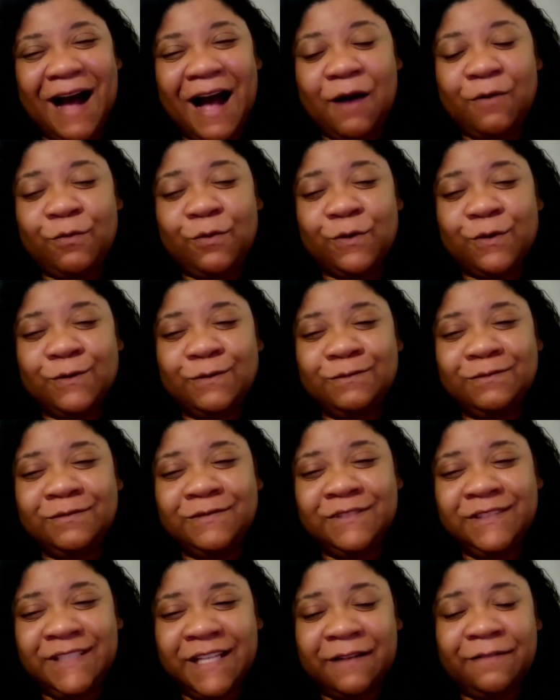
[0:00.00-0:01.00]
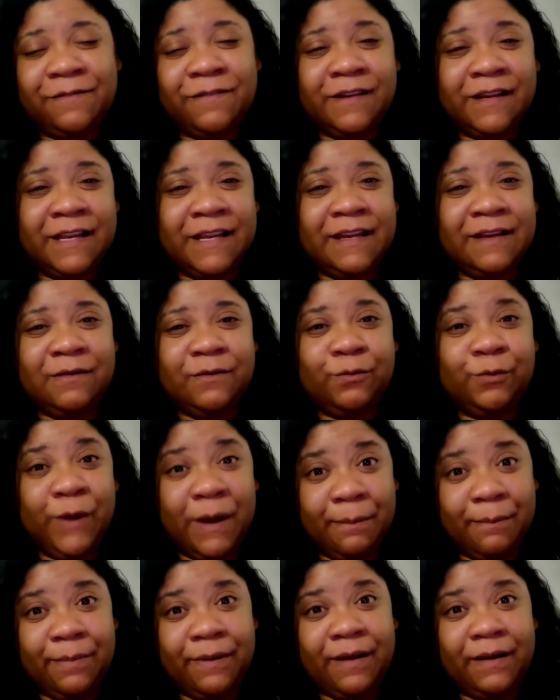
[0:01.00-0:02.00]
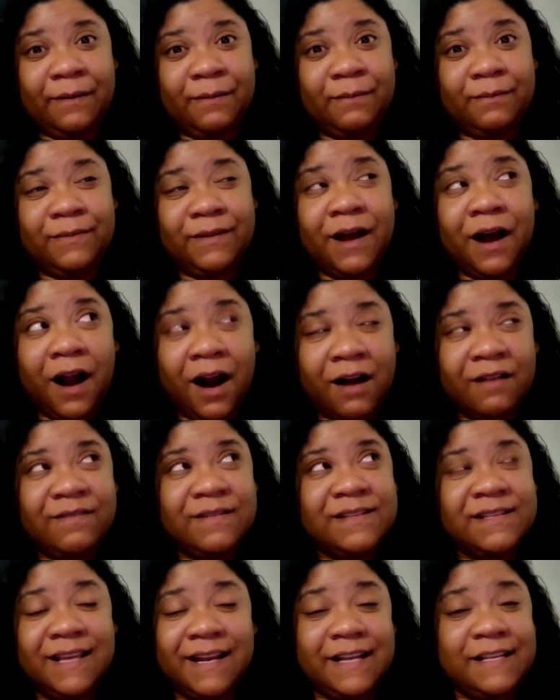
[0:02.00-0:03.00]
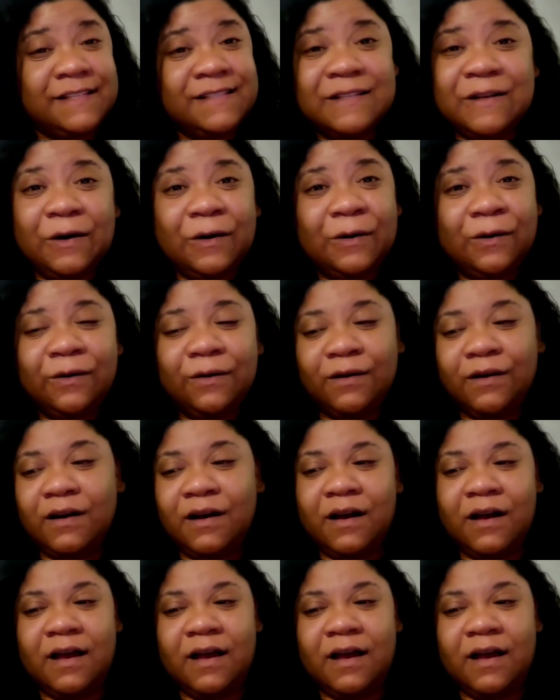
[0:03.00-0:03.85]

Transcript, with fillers: I will definitely rip the harvest that I sow